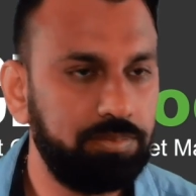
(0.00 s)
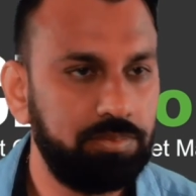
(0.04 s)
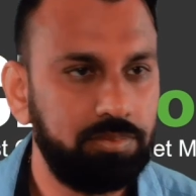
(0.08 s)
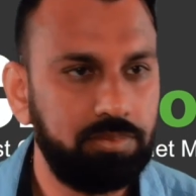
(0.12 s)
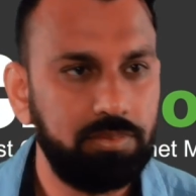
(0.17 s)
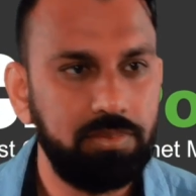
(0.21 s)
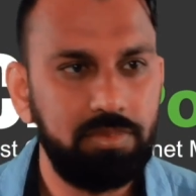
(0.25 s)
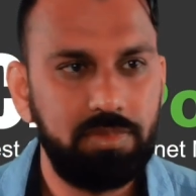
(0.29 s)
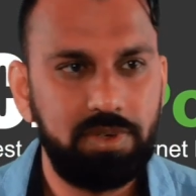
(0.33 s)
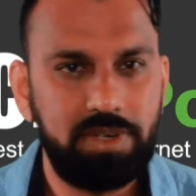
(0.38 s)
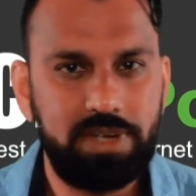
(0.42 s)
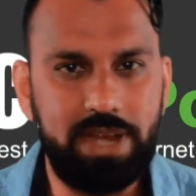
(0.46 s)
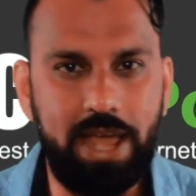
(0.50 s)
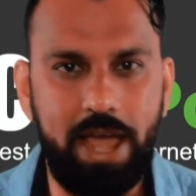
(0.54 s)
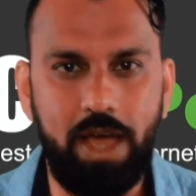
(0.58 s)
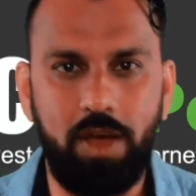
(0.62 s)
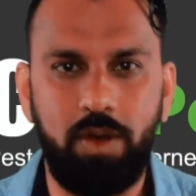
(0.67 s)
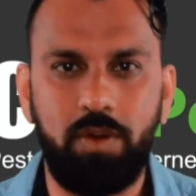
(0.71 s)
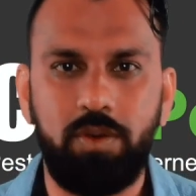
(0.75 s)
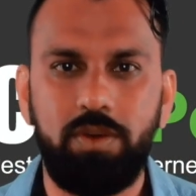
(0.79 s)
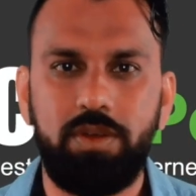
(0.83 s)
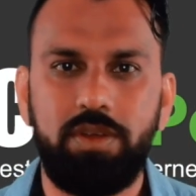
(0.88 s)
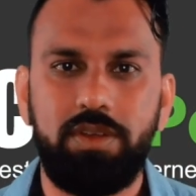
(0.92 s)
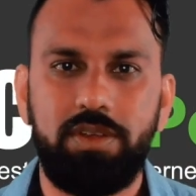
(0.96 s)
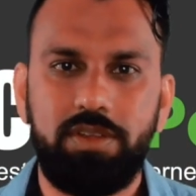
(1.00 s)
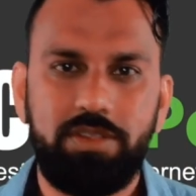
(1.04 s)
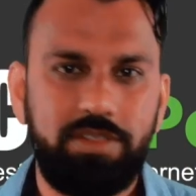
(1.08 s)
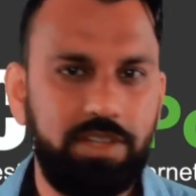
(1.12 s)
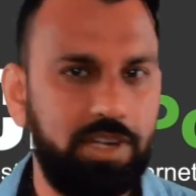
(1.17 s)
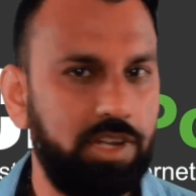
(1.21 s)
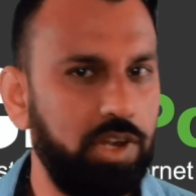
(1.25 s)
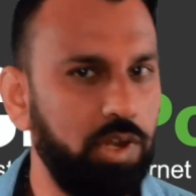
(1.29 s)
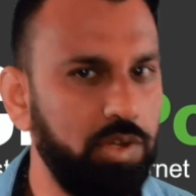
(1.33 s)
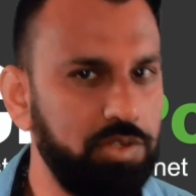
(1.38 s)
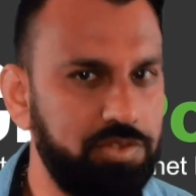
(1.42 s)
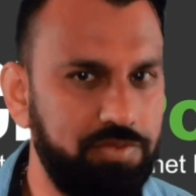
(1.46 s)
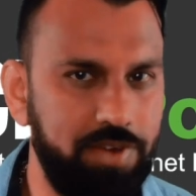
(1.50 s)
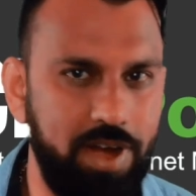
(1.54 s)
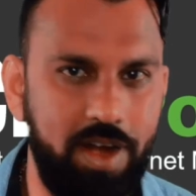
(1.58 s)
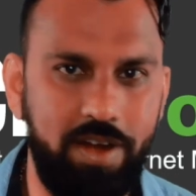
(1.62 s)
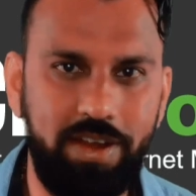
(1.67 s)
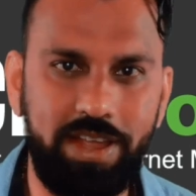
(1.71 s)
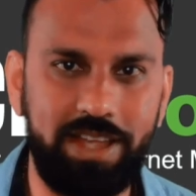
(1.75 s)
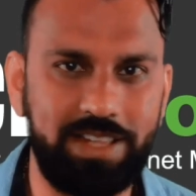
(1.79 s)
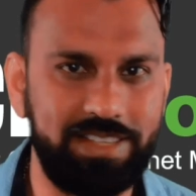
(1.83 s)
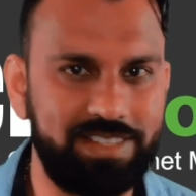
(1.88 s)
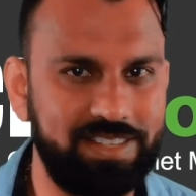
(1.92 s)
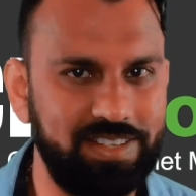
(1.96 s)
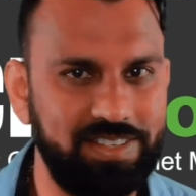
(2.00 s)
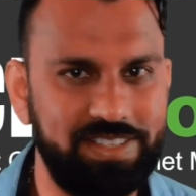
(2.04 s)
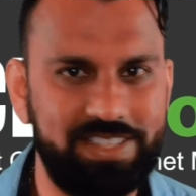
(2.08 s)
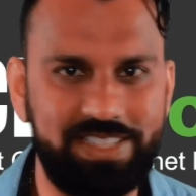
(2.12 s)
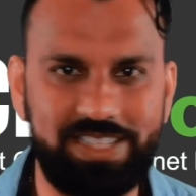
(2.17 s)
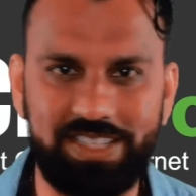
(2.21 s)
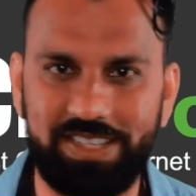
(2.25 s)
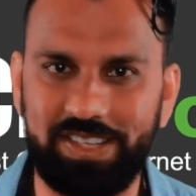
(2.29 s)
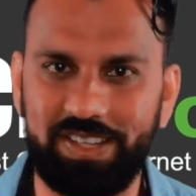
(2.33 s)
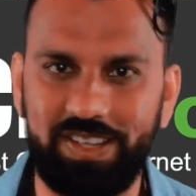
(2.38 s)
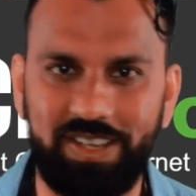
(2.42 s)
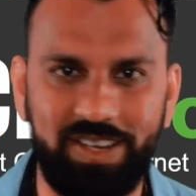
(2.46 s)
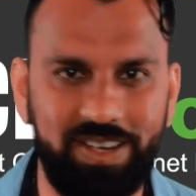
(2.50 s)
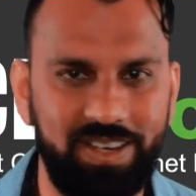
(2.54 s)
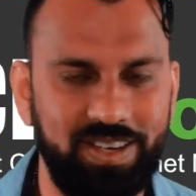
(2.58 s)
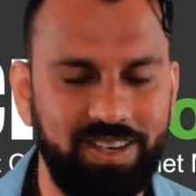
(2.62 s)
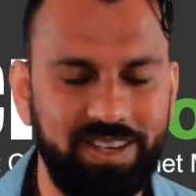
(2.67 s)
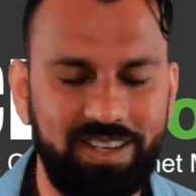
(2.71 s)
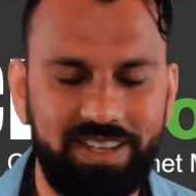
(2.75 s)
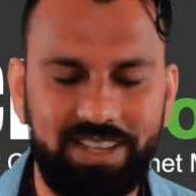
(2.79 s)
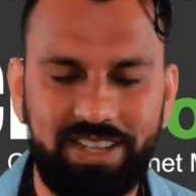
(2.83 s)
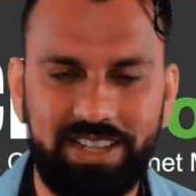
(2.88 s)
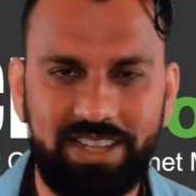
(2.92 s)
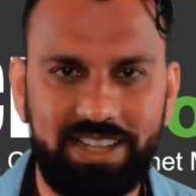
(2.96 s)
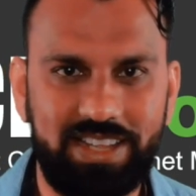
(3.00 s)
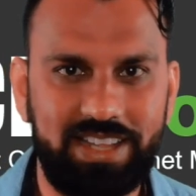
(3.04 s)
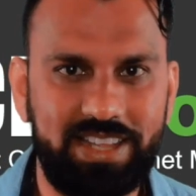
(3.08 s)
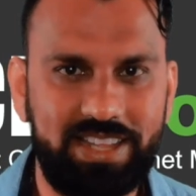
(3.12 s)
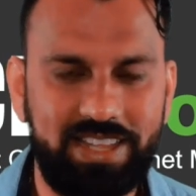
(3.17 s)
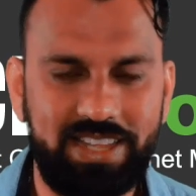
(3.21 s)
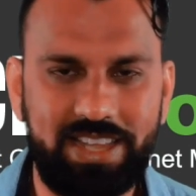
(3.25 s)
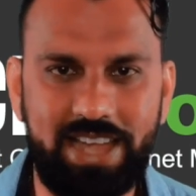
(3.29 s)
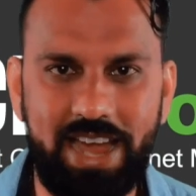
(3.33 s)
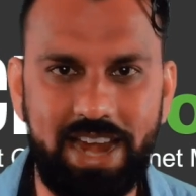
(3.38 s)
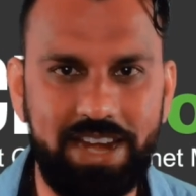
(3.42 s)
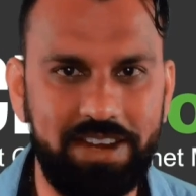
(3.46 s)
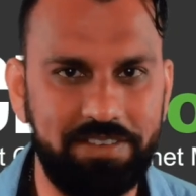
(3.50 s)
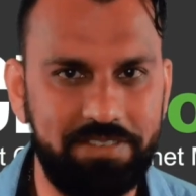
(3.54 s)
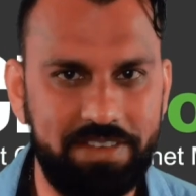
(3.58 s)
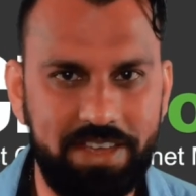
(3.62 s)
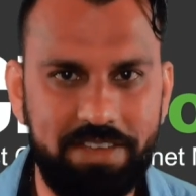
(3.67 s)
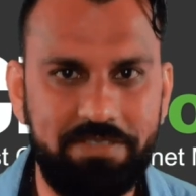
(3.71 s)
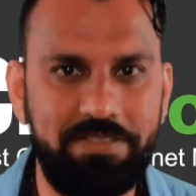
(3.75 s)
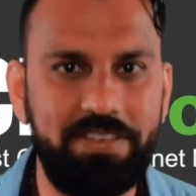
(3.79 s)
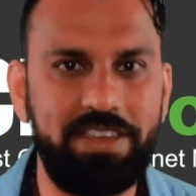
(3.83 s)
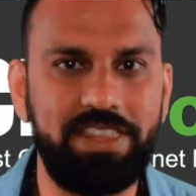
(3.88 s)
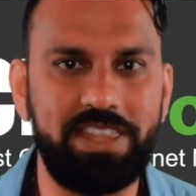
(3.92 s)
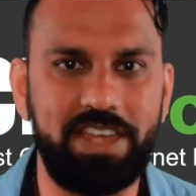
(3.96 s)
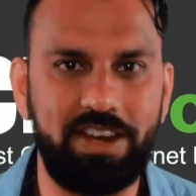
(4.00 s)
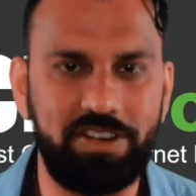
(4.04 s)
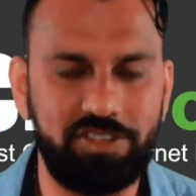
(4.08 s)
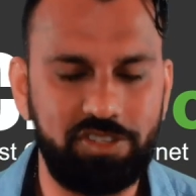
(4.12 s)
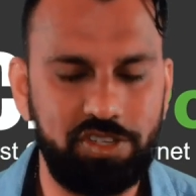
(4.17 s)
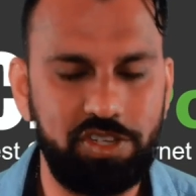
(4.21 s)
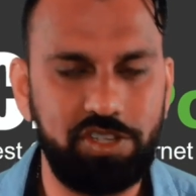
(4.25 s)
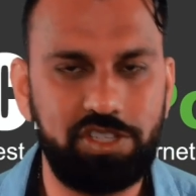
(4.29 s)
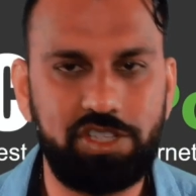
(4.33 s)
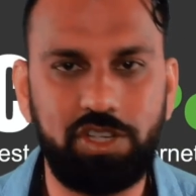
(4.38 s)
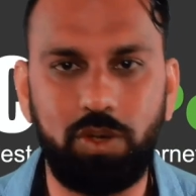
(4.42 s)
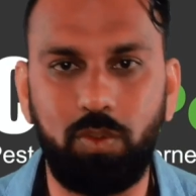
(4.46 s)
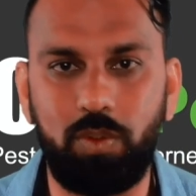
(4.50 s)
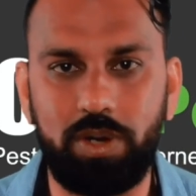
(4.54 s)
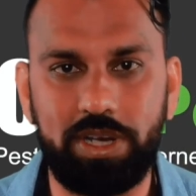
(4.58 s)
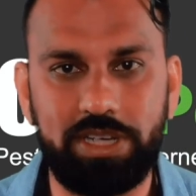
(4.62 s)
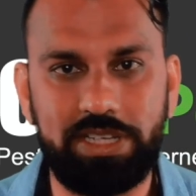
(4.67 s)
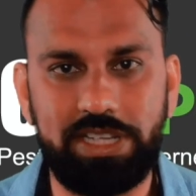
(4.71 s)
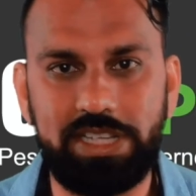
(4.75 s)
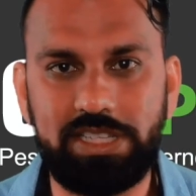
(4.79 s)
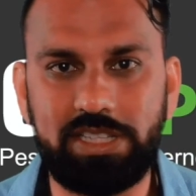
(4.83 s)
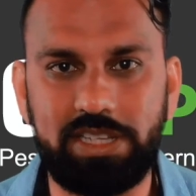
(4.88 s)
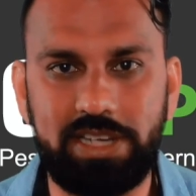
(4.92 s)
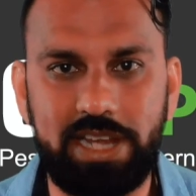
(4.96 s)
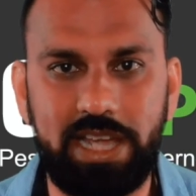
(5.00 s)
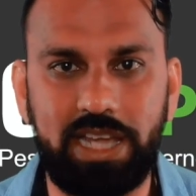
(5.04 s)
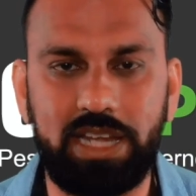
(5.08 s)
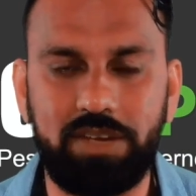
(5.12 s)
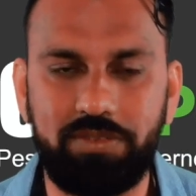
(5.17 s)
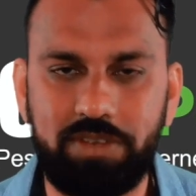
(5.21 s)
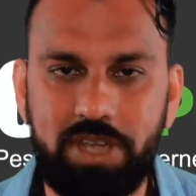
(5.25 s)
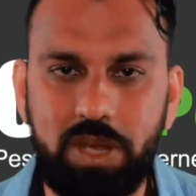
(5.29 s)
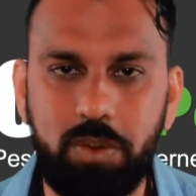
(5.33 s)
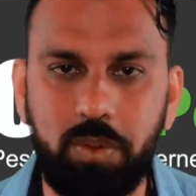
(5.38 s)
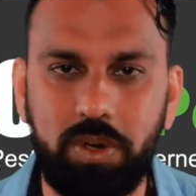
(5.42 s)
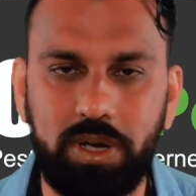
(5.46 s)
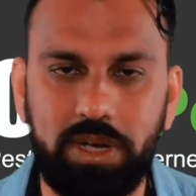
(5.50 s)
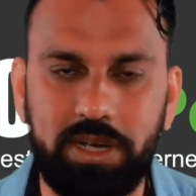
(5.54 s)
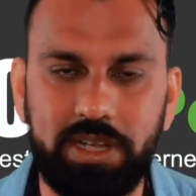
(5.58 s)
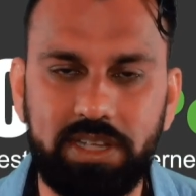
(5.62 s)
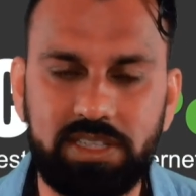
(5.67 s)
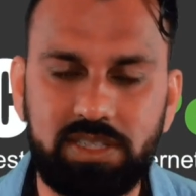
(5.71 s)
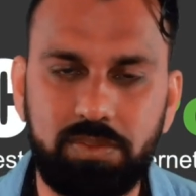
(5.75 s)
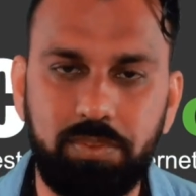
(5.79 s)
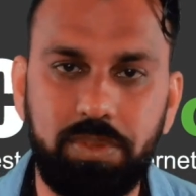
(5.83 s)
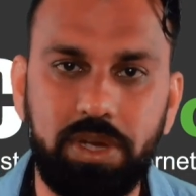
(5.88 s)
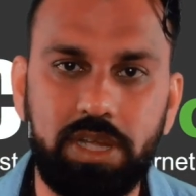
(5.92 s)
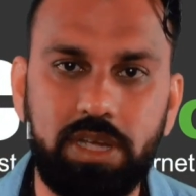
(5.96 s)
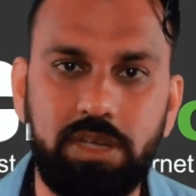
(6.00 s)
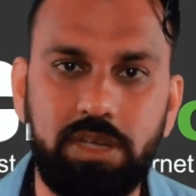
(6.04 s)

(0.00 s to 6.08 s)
Now, the close variants are still kind of iffy there, so you still want a decent negative keyword list, but